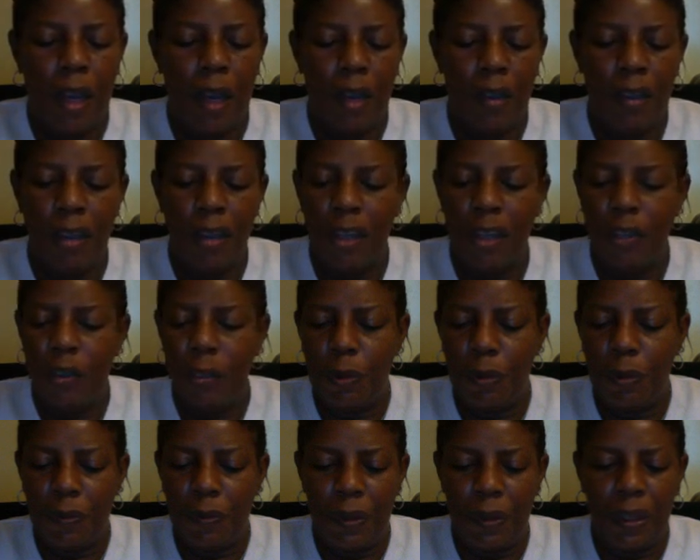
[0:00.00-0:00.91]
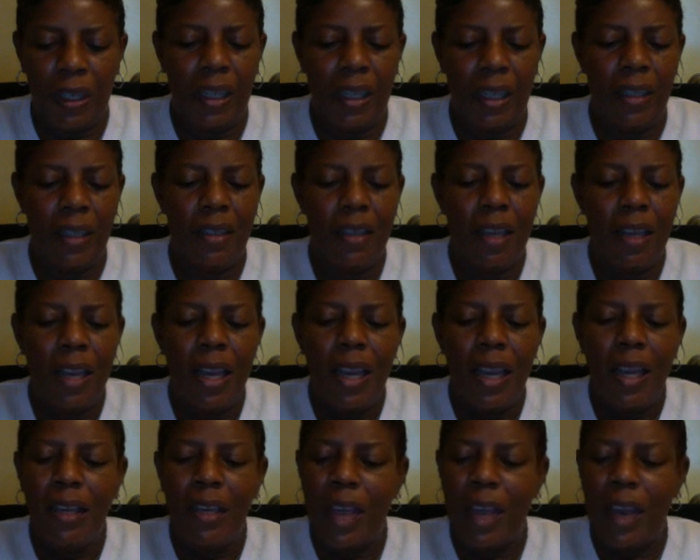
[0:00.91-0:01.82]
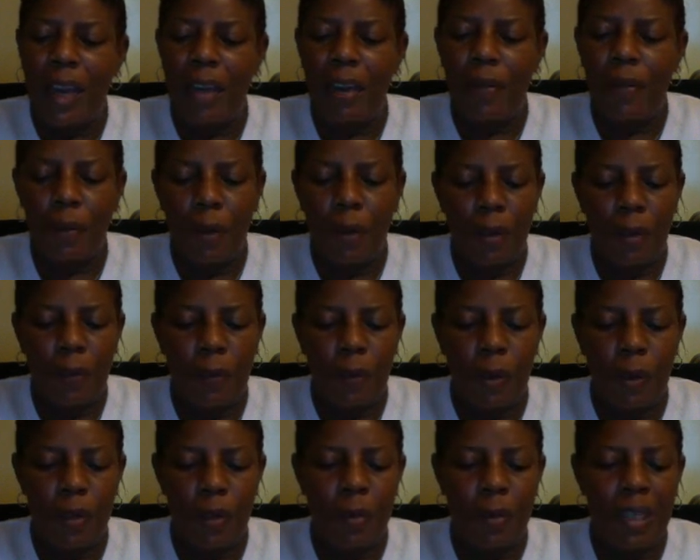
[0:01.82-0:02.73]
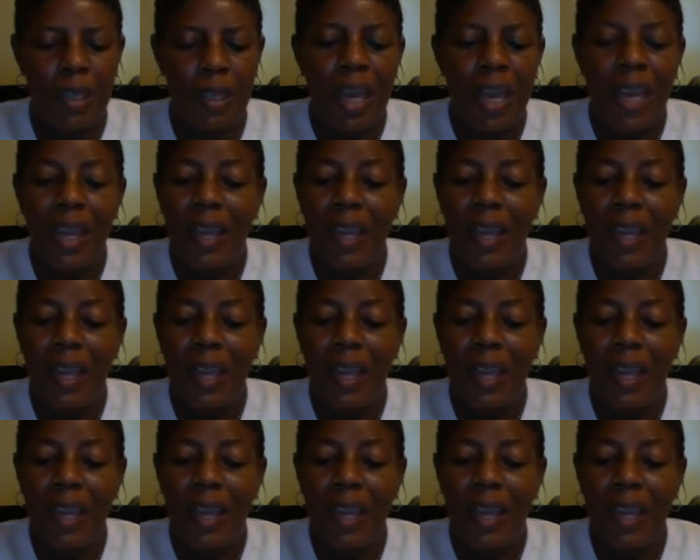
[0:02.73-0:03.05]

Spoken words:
lunch with friends. Negative reinforcements